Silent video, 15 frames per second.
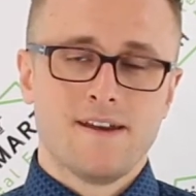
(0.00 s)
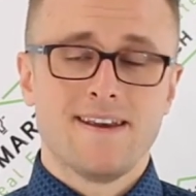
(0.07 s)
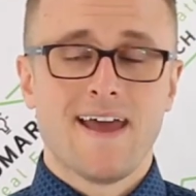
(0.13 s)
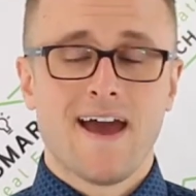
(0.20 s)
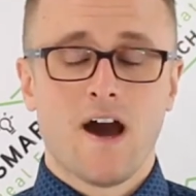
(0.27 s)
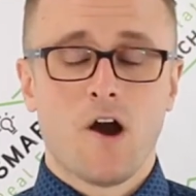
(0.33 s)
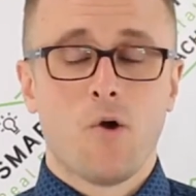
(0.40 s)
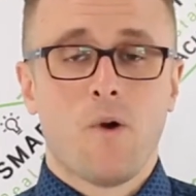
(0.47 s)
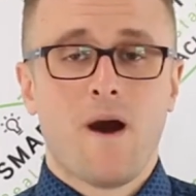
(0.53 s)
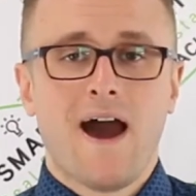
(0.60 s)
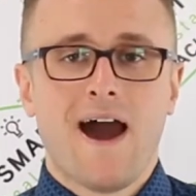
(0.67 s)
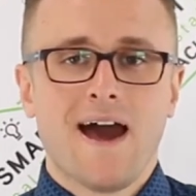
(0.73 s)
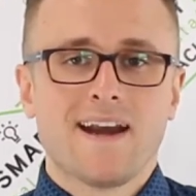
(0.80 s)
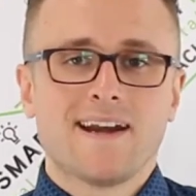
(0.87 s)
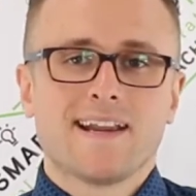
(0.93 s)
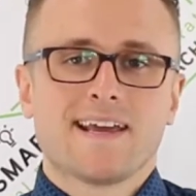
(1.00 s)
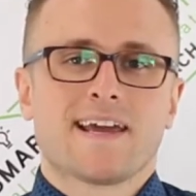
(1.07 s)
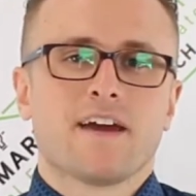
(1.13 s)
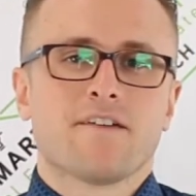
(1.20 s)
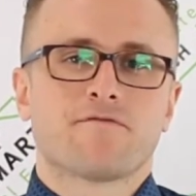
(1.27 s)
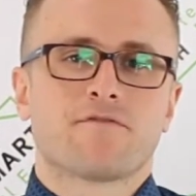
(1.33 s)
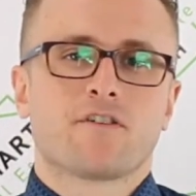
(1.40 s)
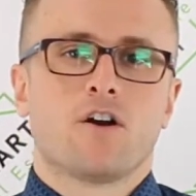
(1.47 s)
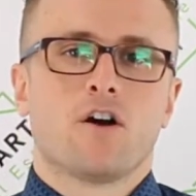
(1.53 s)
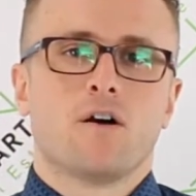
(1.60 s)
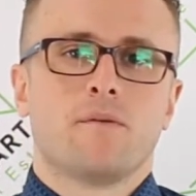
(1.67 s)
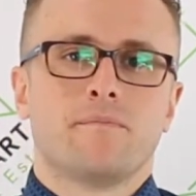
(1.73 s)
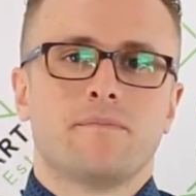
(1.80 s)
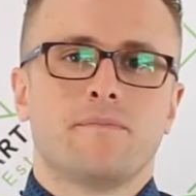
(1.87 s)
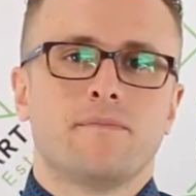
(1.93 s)
Now, how did I get
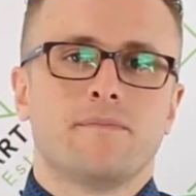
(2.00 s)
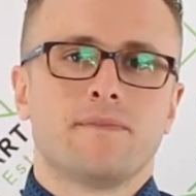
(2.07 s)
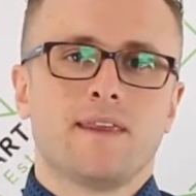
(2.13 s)
from